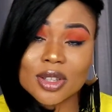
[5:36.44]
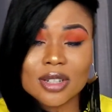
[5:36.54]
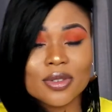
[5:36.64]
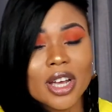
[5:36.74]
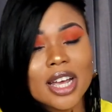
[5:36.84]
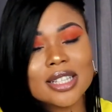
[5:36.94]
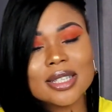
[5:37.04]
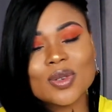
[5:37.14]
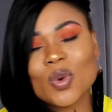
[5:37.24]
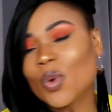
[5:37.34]
Don't forget
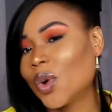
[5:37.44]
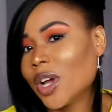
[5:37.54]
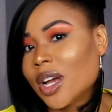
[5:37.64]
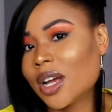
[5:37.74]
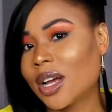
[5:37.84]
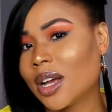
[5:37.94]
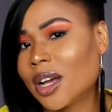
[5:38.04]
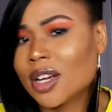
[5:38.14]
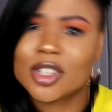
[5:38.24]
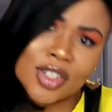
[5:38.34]
to
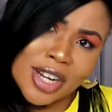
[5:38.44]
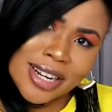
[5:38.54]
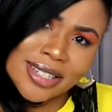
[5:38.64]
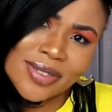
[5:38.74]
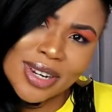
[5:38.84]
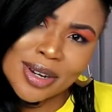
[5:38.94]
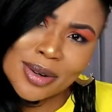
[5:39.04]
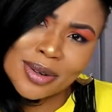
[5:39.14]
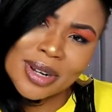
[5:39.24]
share this video.